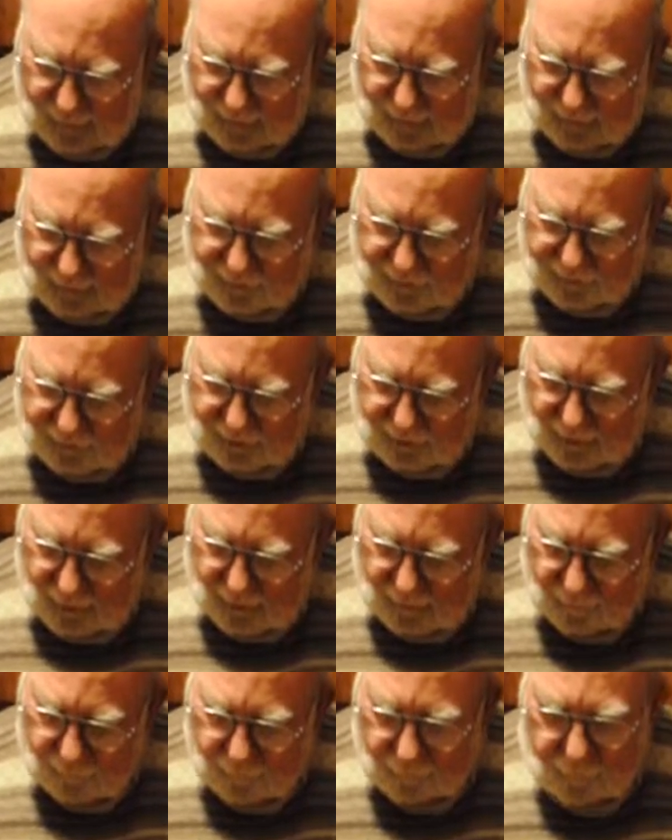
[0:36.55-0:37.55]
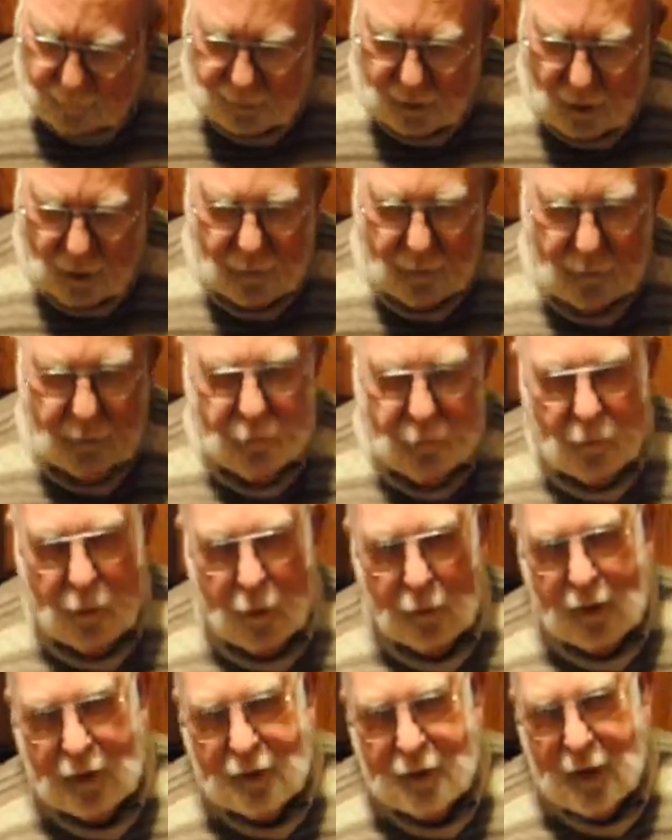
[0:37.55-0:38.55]
is noted
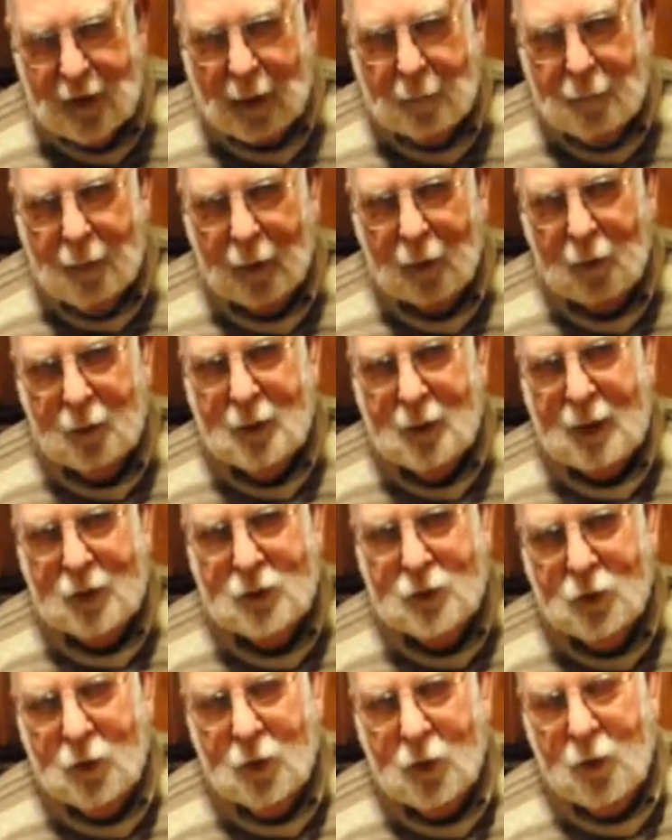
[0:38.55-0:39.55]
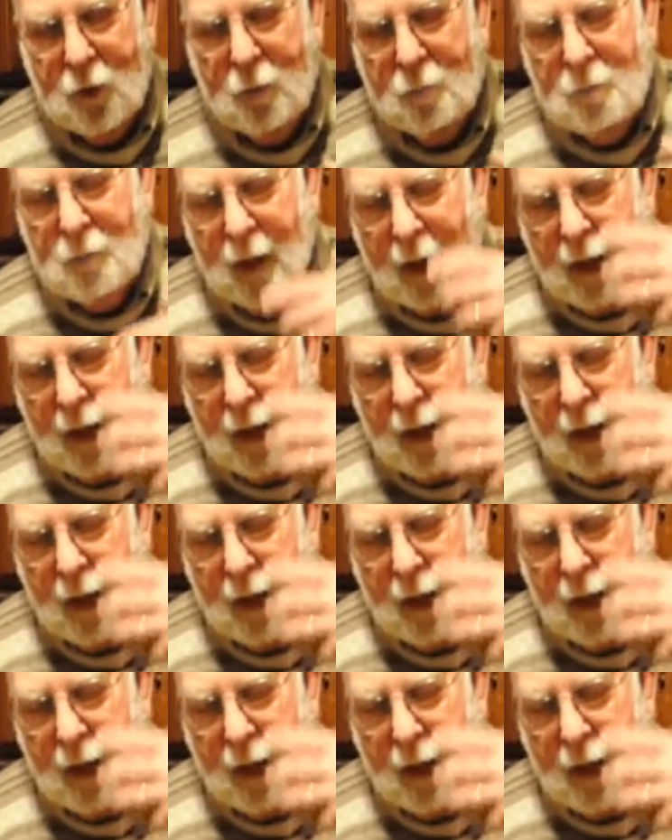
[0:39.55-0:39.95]
for its ability to